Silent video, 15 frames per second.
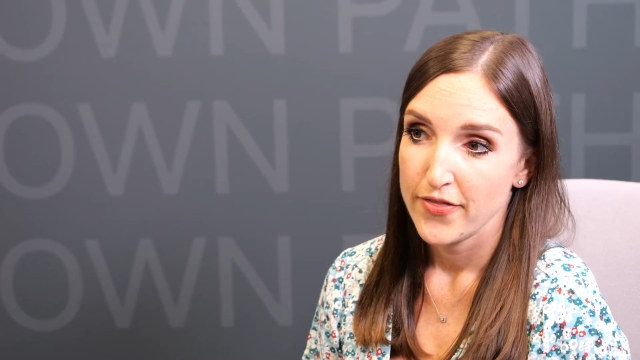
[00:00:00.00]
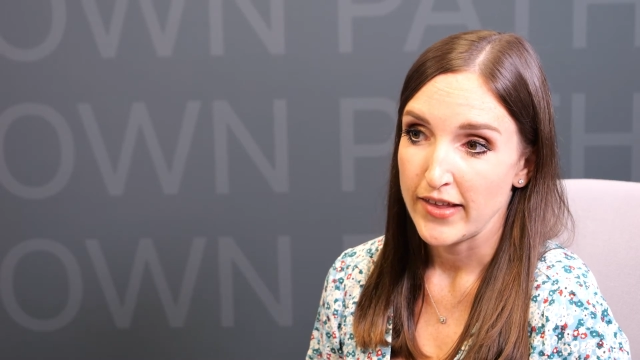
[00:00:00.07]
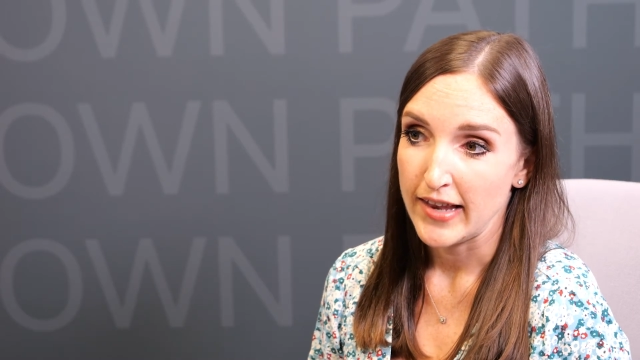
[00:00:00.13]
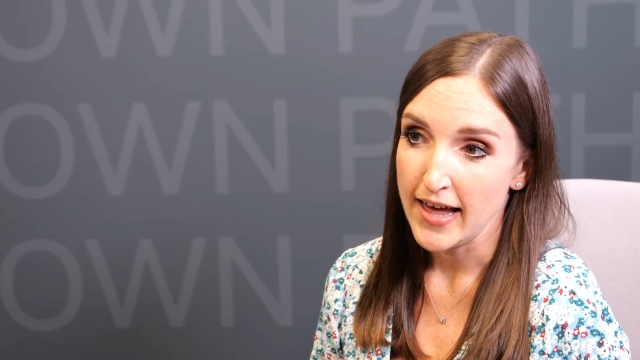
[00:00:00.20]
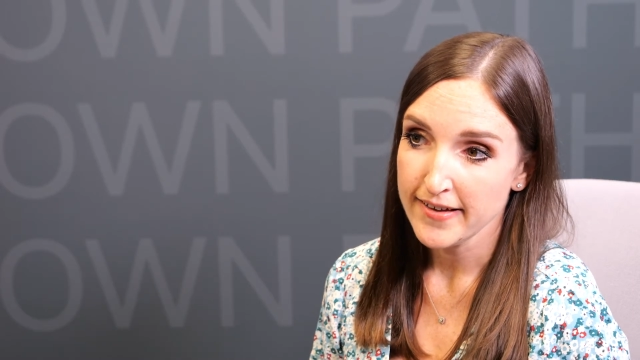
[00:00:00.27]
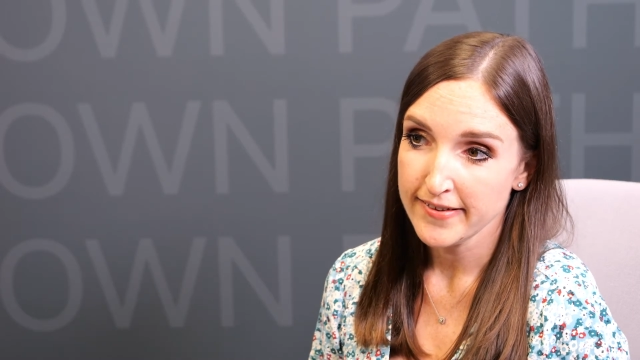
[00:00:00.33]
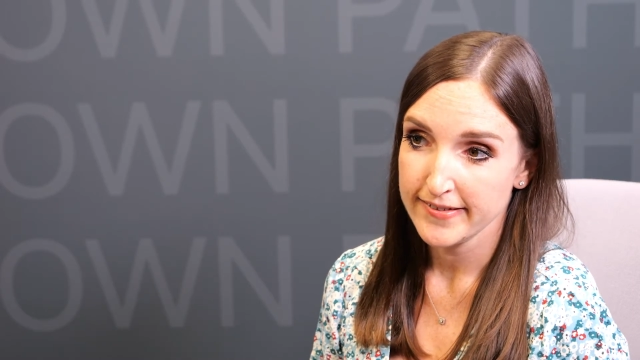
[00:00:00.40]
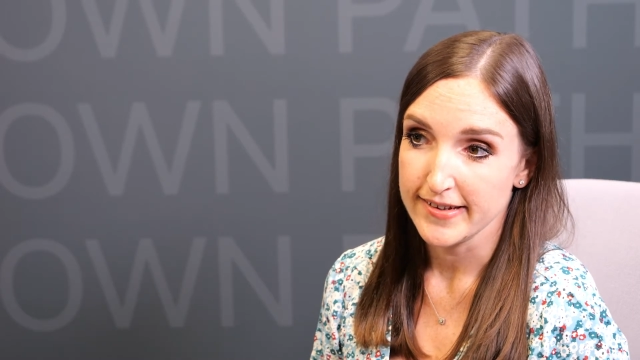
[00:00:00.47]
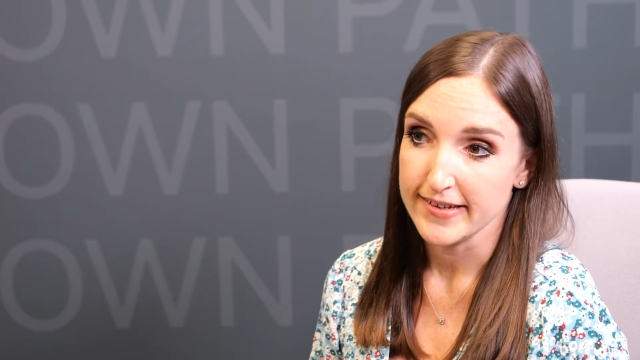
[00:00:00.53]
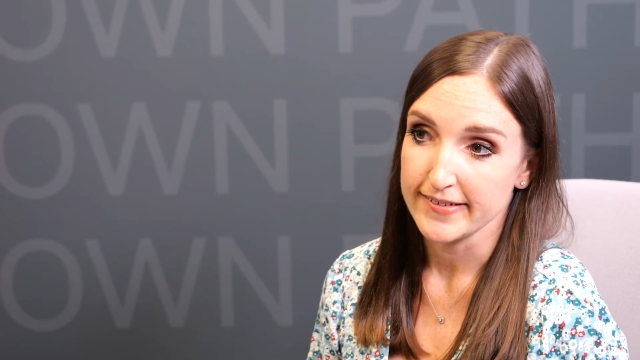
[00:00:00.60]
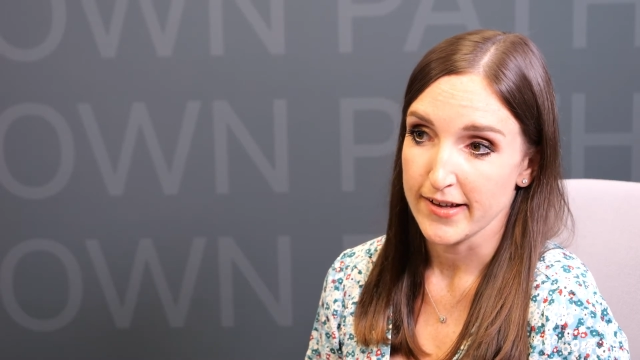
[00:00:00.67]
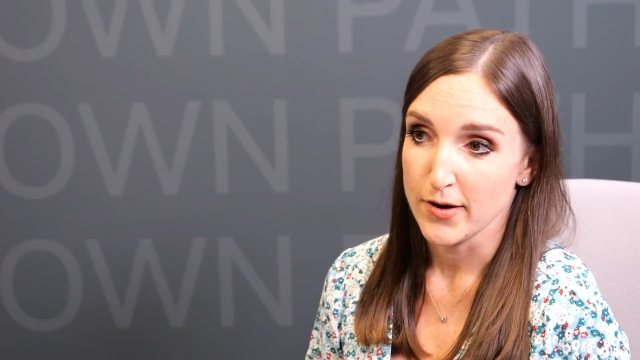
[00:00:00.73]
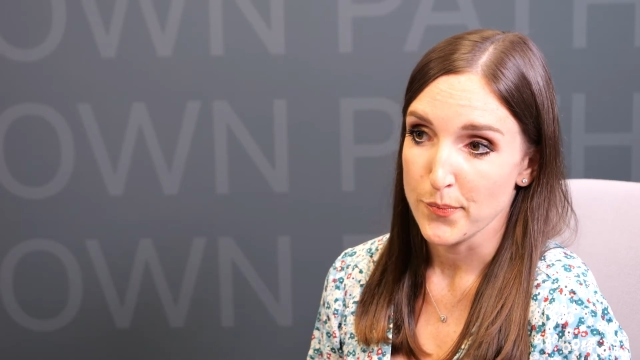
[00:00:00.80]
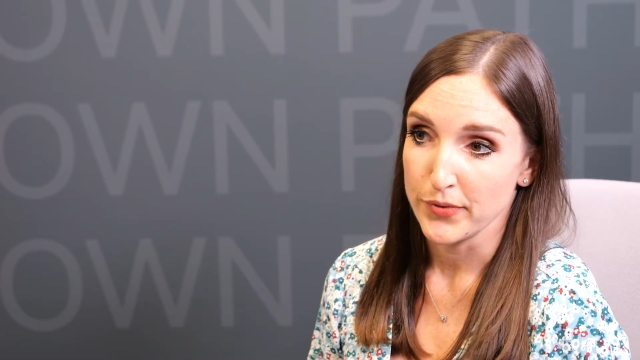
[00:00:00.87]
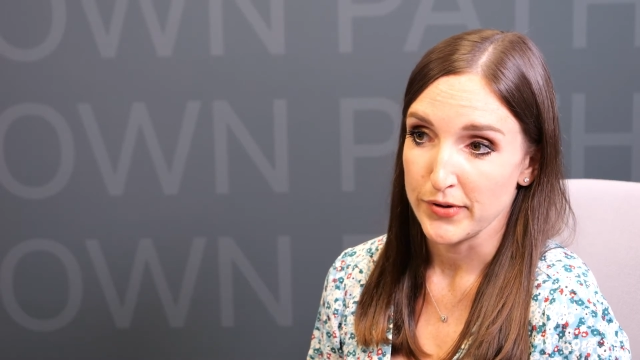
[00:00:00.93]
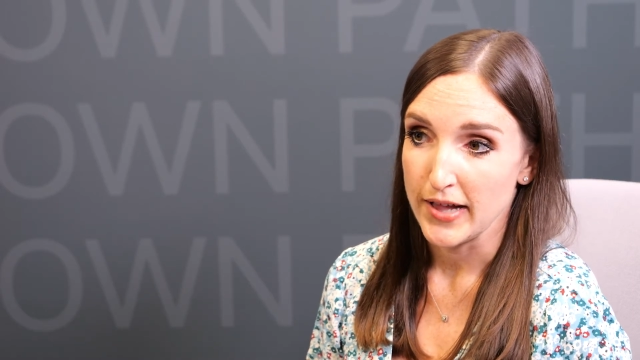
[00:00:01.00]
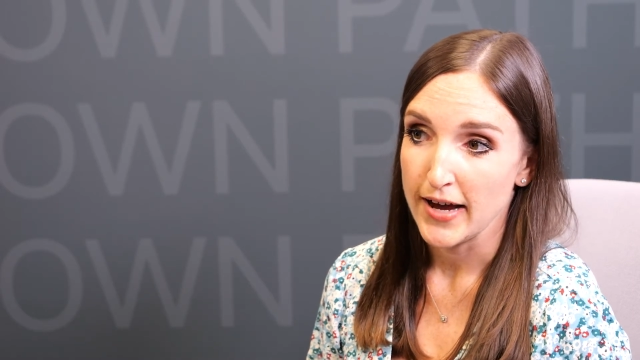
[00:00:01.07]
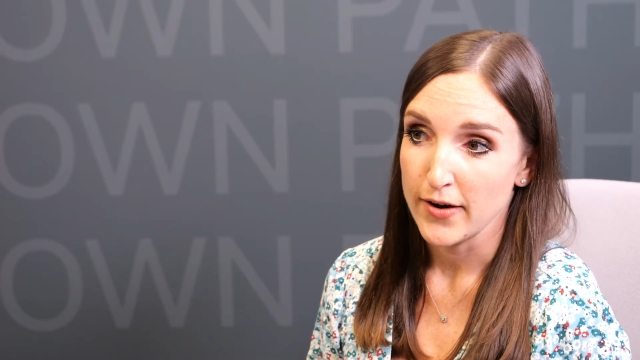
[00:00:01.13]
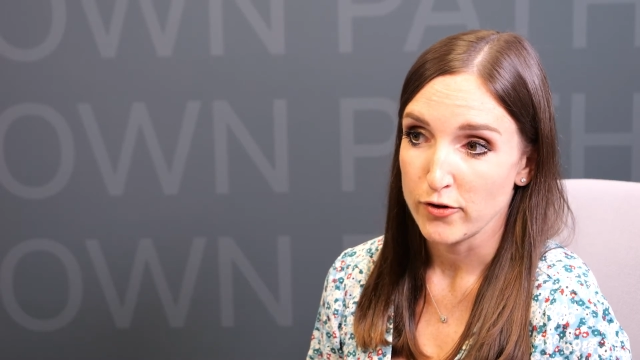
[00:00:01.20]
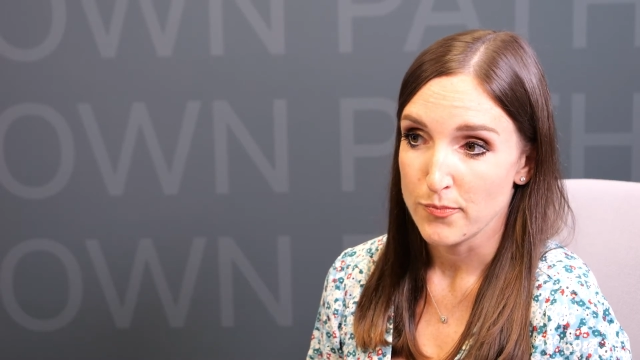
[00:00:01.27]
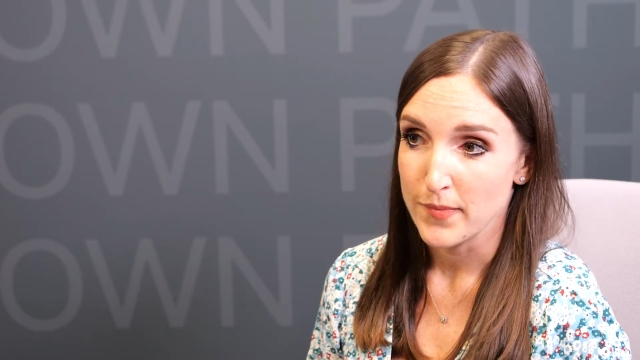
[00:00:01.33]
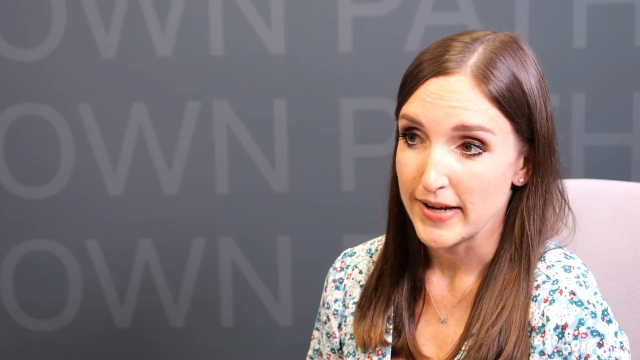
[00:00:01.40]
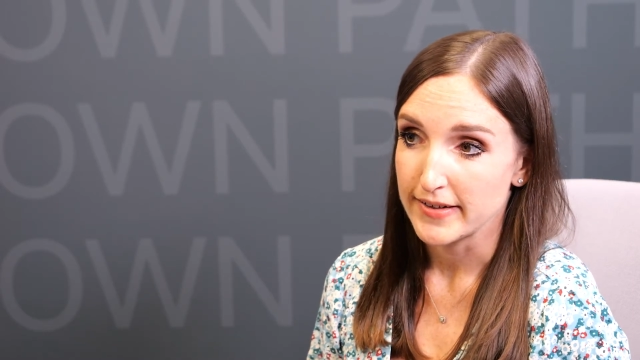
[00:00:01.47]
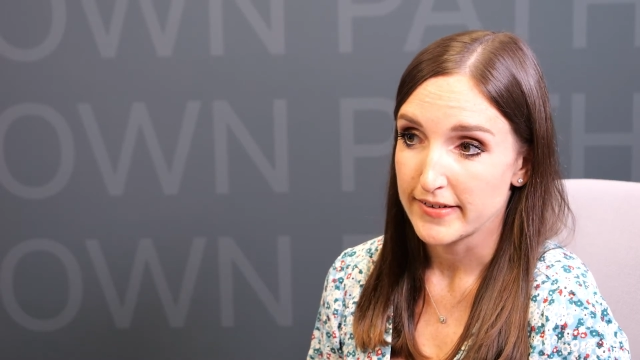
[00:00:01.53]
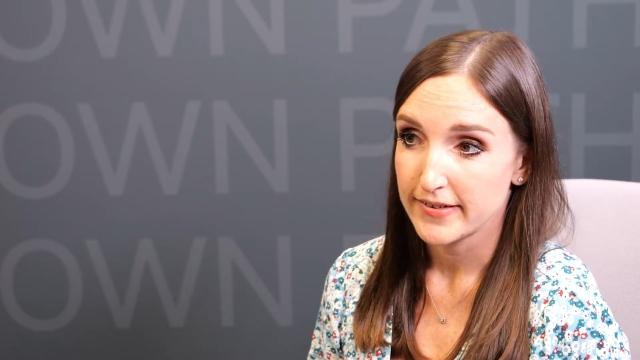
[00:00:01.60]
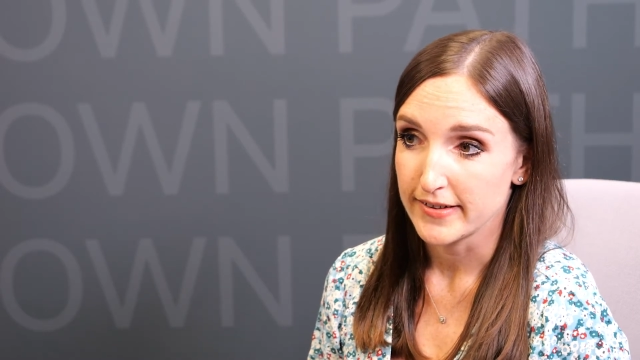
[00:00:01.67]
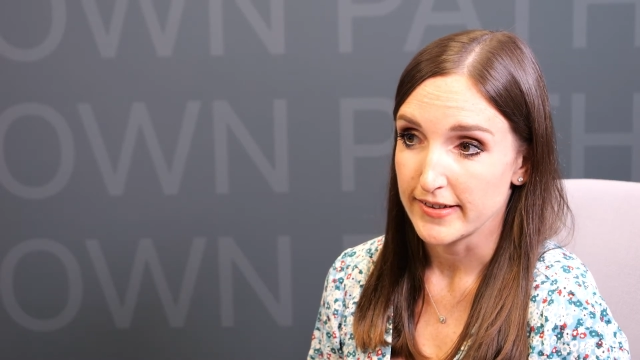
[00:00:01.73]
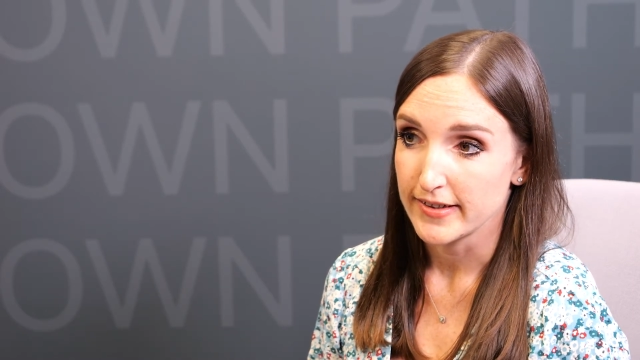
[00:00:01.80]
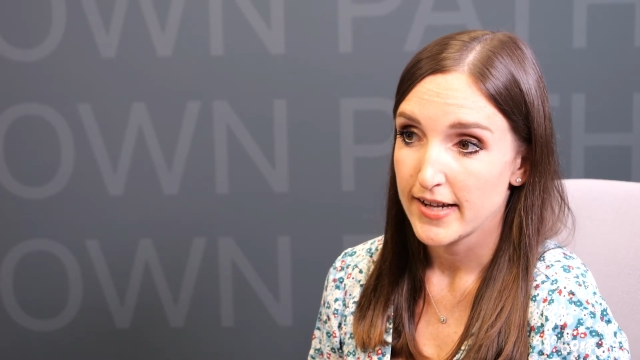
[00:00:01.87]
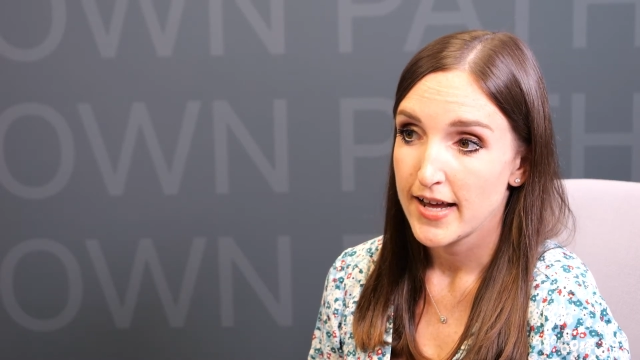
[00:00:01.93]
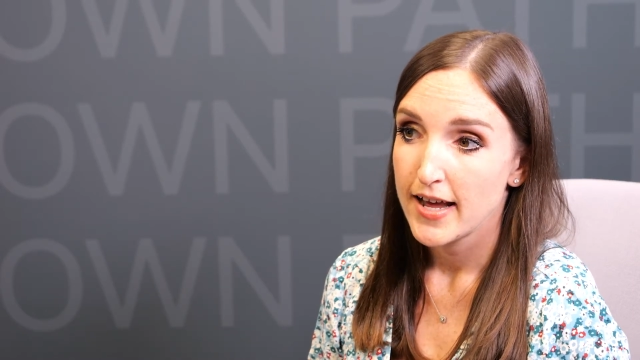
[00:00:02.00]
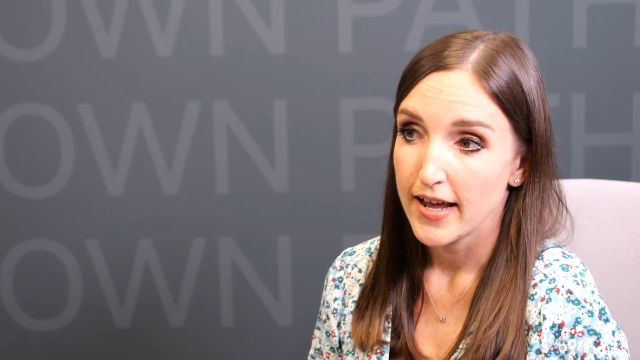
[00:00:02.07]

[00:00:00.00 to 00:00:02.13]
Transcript: last example I will mention